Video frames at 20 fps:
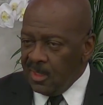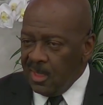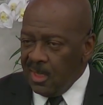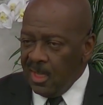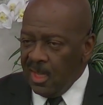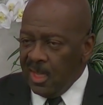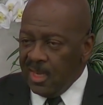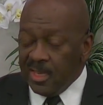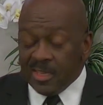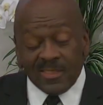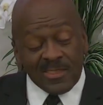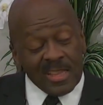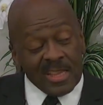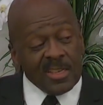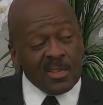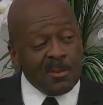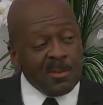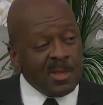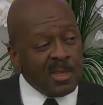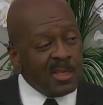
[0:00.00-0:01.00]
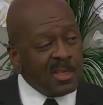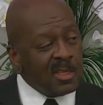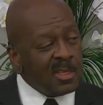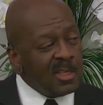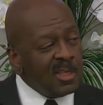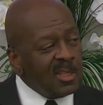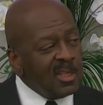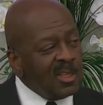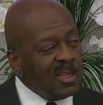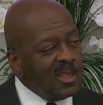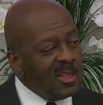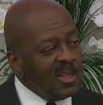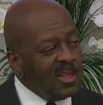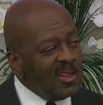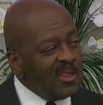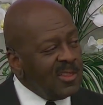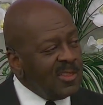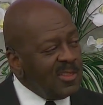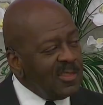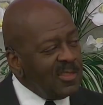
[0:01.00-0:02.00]
And he said to me,
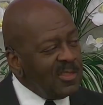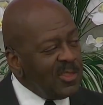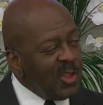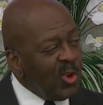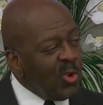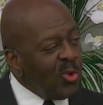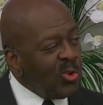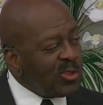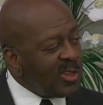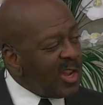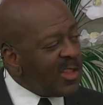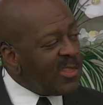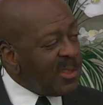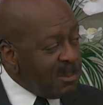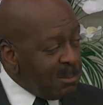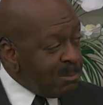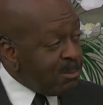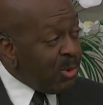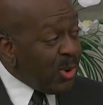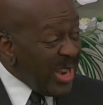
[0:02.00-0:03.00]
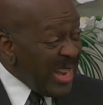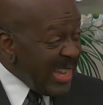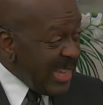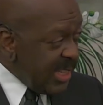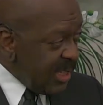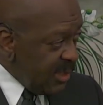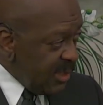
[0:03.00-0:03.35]
those are the brains